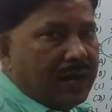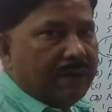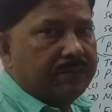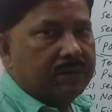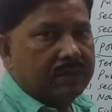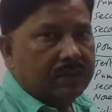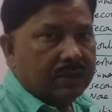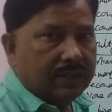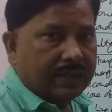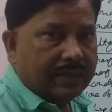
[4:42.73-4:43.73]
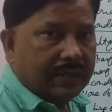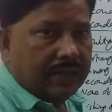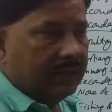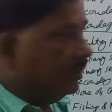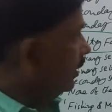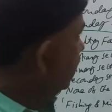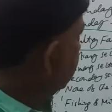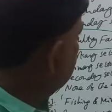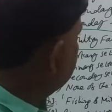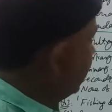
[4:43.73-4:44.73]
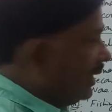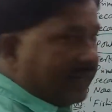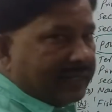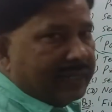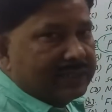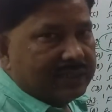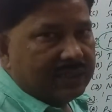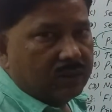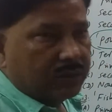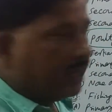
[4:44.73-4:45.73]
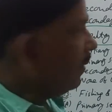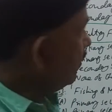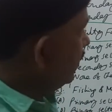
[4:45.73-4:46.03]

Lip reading: have given the correct answer. Okay,